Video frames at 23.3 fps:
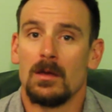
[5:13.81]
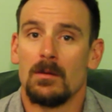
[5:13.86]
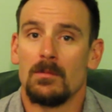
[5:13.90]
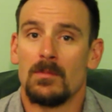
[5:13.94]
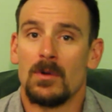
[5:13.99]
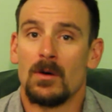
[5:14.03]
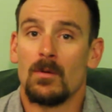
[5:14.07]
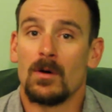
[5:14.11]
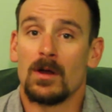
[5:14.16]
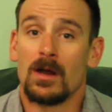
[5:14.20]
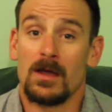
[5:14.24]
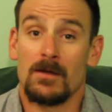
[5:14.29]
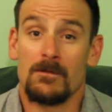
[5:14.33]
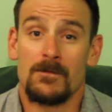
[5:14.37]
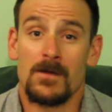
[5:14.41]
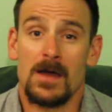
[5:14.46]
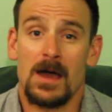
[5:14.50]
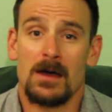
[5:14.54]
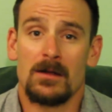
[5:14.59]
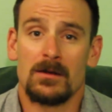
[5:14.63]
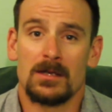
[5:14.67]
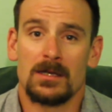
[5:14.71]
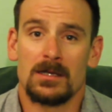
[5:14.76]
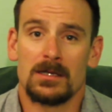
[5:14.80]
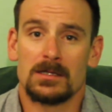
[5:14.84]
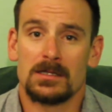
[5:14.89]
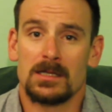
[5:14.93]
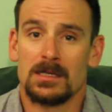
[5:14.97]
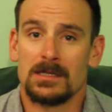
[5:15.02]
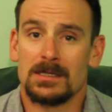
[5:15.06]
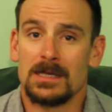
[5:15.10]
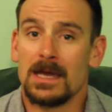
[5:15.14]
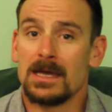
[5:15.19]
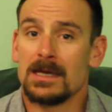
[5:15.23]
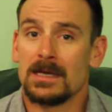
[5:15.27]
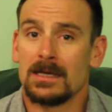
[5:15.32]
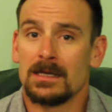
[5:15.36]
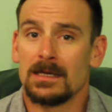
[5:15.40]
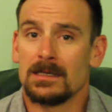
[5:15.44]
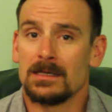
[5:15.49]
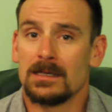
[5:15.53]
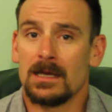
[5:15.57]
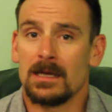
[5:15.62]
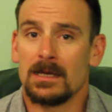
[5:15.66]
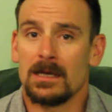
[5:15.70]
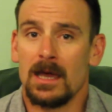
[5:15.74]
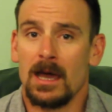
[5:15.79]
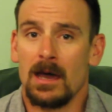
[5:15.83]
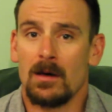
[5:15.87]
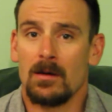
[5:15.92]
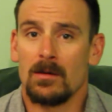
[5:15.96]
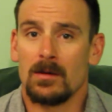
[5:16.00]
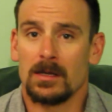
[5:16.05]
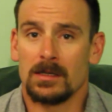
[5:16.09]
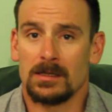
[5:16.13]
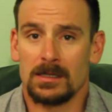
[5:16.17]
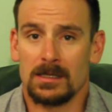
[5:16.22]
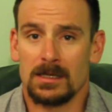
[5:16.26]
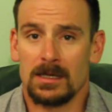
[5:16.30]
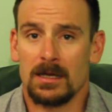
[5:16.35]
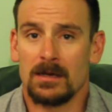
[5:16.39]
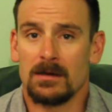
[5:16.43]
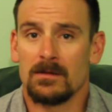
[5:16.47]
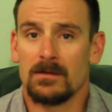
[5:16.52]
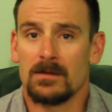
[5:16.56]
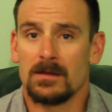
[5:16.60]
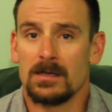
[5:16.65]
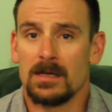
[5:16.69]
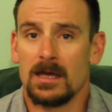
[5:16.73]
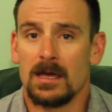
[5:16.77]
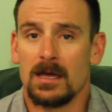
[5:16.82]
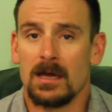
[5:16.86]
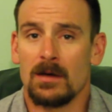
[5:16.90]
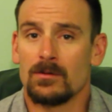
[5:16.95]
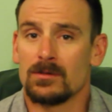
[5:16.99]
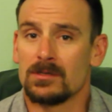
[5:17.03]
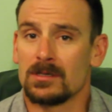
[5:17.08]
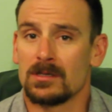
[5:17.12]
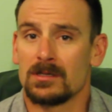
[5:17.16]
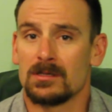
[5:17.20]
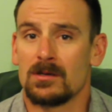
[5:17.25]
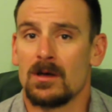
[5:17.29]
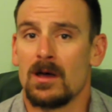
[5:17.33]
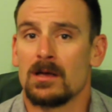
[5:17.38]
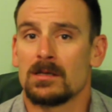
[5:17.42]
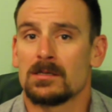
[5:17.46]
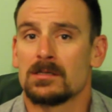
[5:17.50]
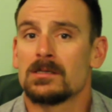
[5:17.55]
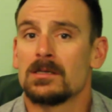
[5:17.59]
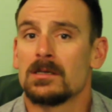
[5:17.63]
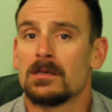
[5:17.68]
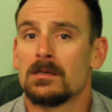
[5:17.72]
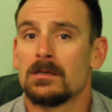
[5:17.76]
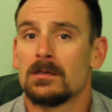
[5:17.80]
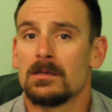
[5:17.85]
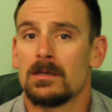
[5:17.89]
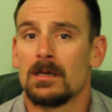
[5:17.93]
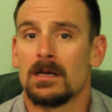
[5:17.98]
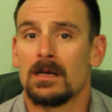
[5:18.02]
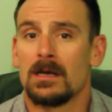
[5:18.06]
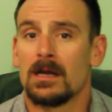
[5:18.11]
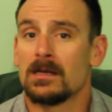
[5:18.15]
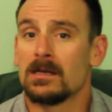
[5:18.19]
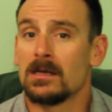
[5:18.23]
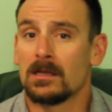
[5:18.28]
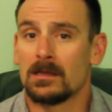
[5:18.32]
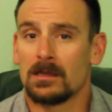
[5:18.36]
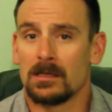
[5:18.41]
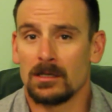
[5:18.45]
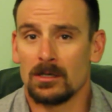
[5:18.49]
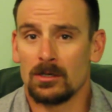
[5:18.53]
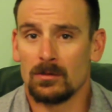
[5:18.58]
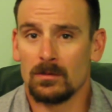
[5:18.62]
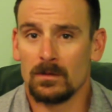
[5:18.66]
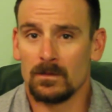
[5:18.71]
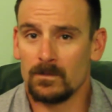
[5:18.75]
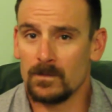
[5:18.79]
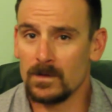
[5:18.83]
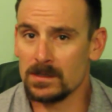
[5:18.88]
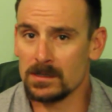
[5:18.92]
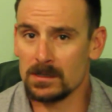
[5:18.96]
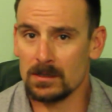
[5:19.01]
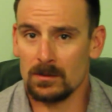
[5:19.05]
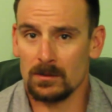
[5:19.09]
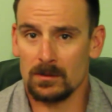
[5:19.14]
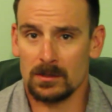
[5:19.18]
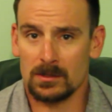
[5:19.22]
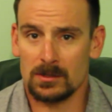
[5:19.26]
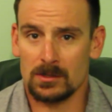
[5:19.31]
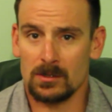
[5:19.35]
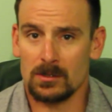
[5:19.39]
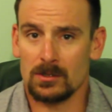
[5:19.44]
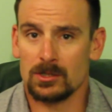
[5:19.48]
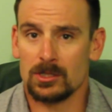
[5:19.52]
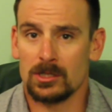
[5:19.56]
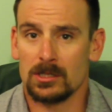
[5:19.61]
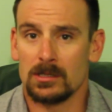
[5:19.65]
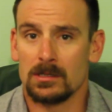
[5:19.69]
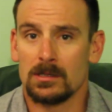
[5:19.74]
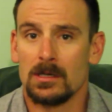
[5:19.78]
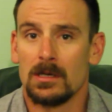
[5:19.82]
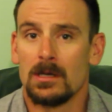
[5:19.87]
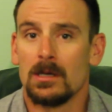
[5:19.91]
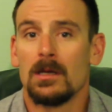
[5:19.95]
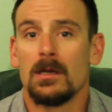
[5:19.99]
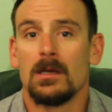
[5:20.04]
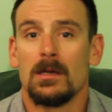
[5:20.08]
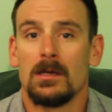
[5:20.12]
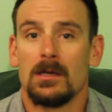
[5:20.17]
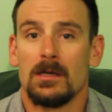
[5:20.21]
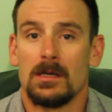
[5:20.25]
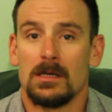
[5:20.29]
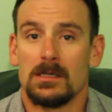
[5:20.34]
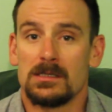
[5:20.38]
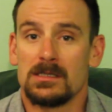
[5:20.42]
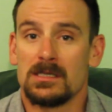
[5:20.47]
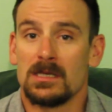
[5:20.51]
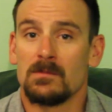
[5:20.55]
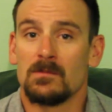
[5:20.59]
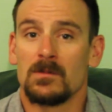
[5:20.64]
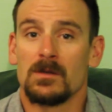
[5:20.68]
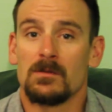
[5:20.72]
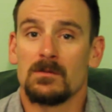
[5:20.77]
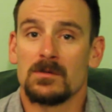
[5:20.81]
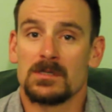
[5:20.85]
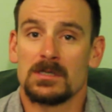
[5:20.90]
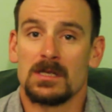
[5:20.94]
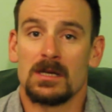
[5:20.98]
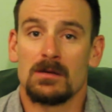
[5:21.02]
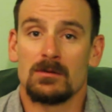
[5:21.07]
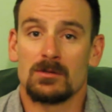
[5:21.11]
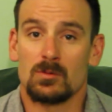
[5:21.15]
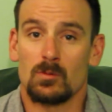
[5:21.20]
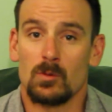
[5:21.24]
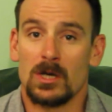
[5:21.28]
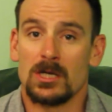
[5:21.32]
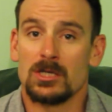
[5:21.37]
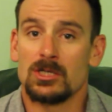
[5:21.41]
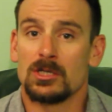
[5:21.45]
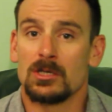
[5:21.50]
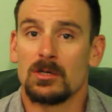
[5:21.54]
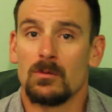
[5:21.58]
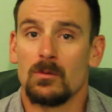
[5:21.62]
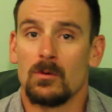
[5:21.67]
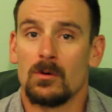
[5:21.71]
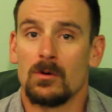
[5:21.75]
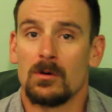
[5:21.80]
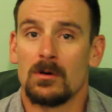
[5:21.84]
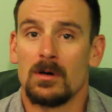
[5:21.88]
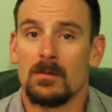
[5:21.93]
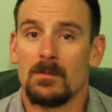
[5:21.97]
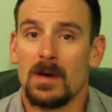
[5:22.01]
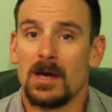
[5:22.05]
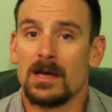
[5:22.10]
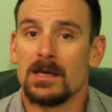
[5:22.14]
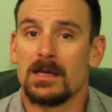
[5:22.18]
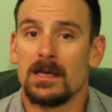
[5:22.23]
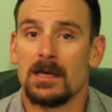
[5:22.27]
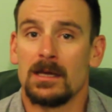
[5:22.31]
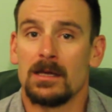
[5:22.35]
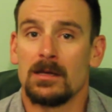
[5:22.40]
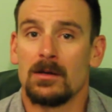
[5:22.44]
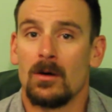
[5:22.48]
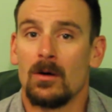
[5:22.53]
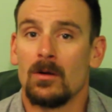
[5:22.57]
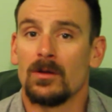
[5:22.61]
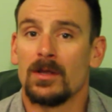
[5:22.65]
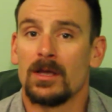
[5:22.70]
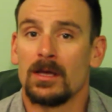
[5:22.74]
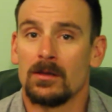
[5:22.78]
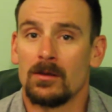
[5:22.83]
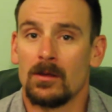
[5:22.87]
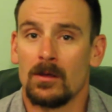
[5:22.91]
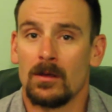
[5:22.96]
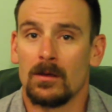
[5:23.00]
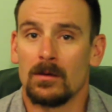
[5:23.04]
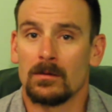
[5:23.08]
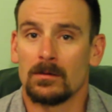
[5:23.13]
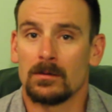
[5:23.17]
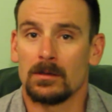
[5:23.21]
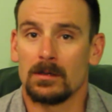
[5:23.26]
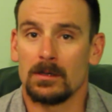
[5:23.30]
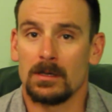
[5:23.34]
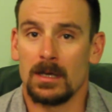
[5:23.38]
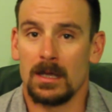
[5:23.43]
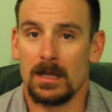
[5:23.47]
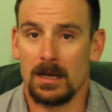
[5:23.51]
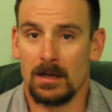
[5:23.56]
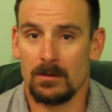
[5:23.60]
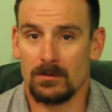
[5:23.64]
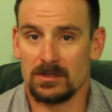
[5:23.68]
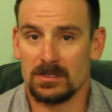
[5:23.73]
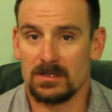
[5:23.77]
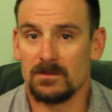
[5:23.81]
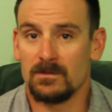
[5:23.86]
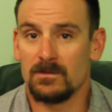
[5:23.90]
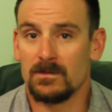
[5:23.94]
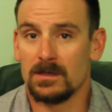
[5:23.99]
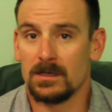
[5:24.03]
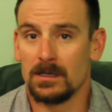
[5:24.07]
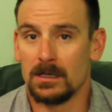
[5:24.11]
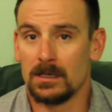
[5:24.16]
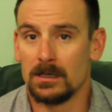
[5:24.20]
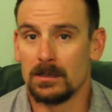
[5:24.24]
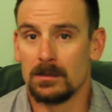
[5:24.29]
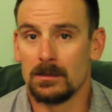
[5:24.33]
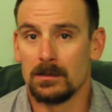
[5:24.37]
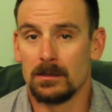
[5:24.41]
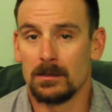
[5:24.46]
But what I found is that day in and day out, at the end of the day, I was exhausted. And it had nothing to do with physical exertion. It simply was that I was waging a war in my head all day long, and I was defeated.